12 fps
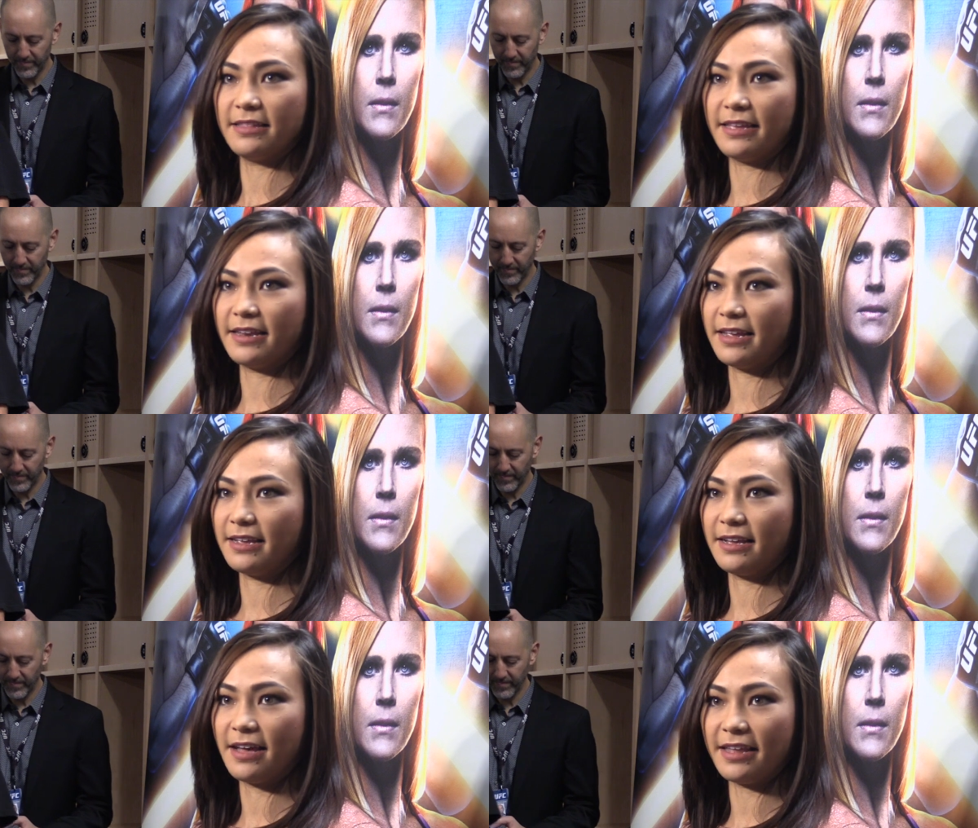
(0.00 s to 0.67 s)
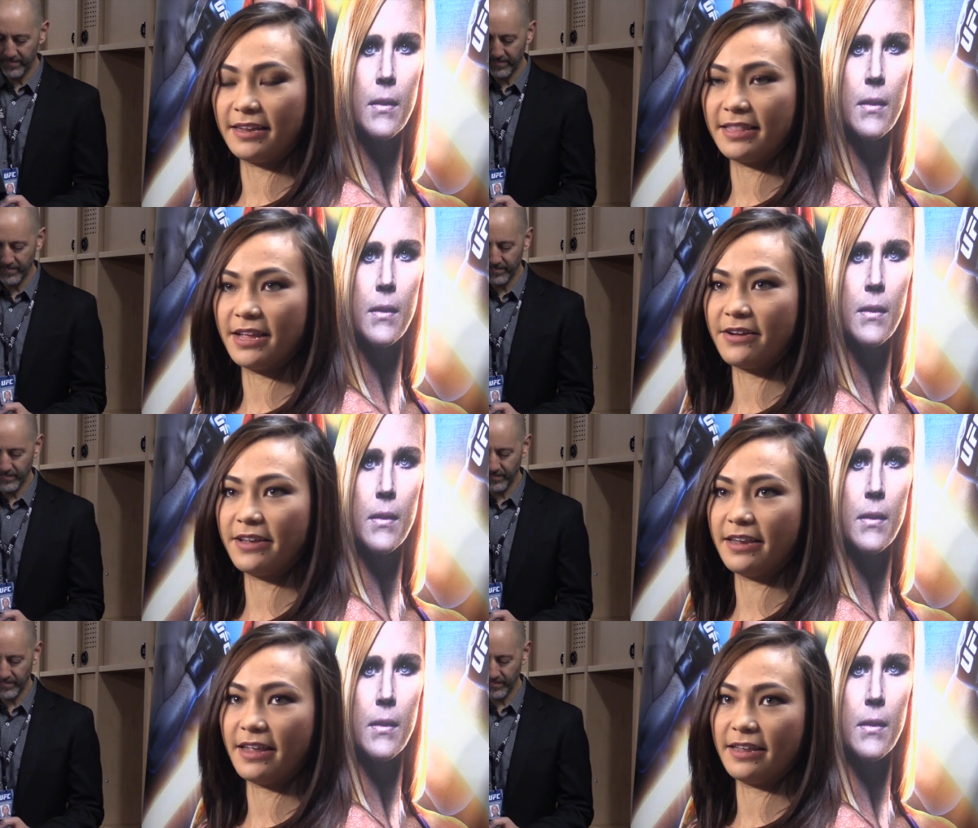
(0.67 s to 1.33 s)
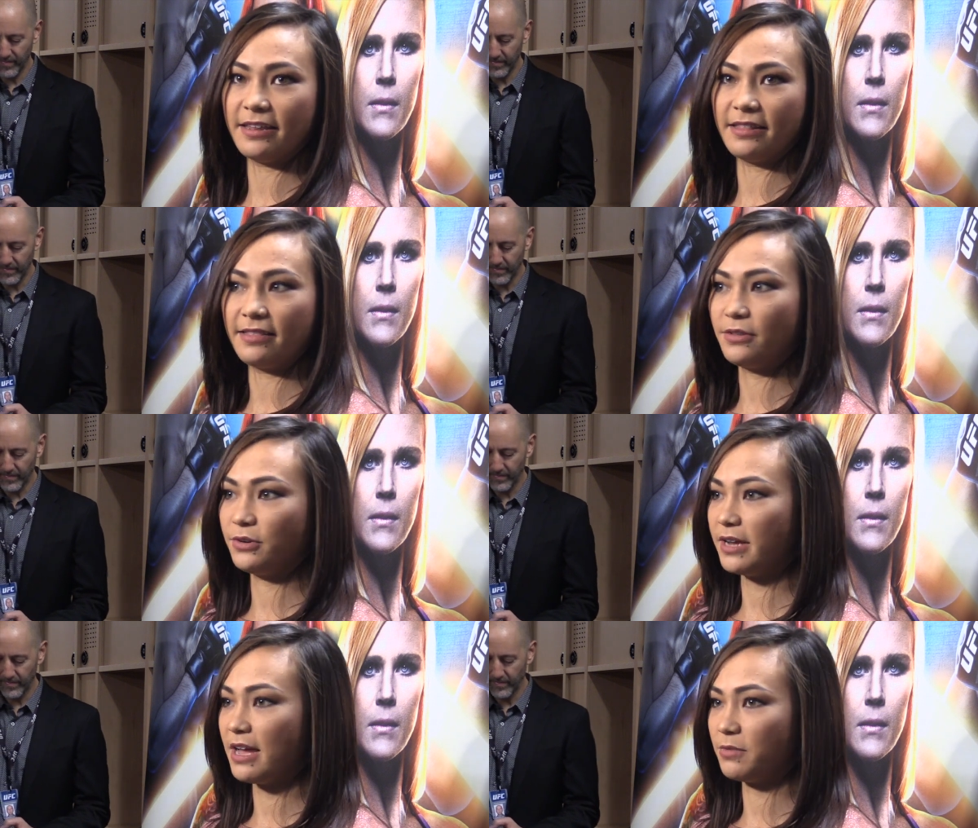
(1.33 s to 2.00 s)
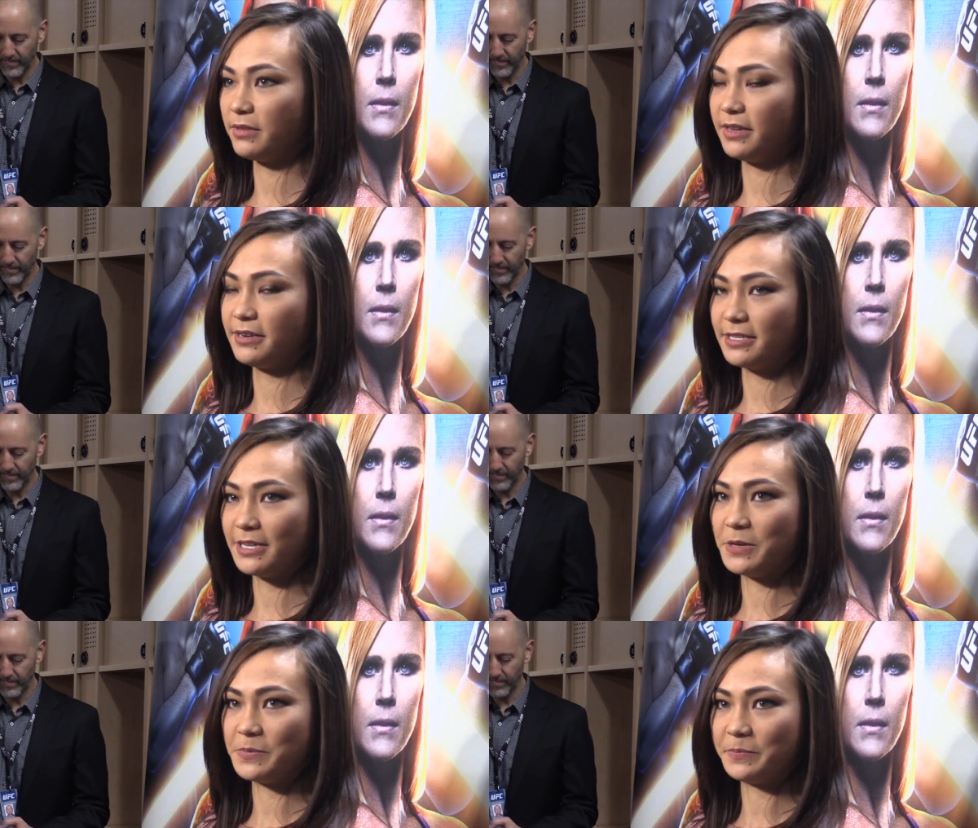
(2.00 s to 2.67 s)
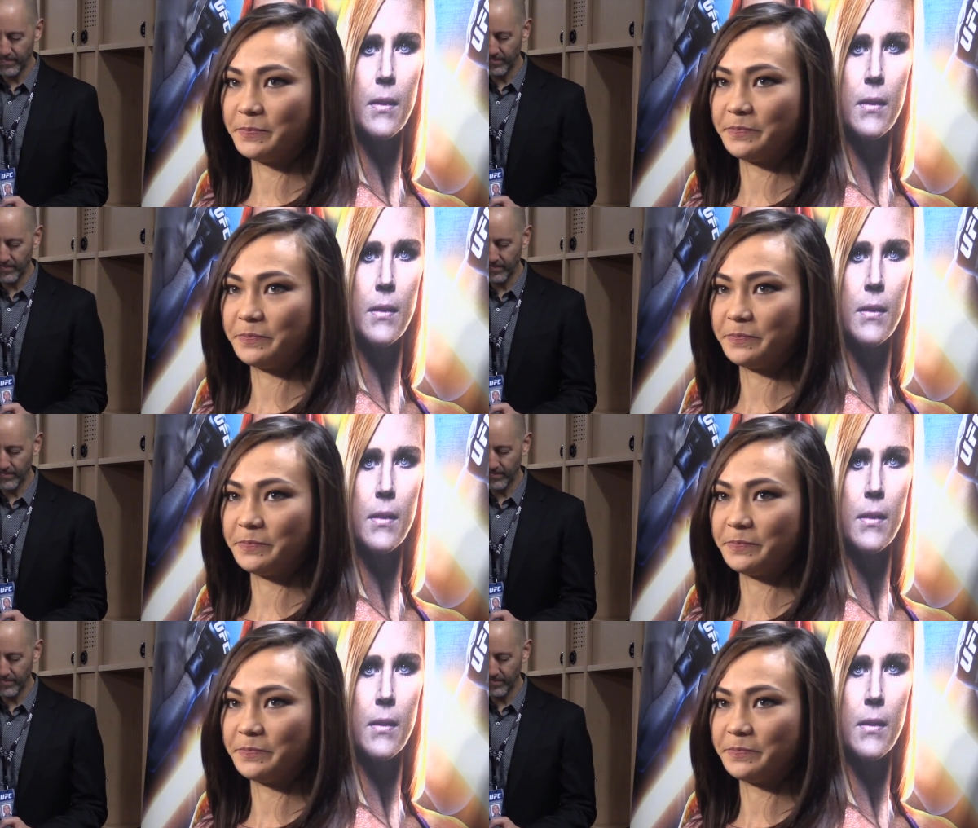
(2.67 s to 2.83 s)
Speaker 1: that I got in there and, and threw down with her. So.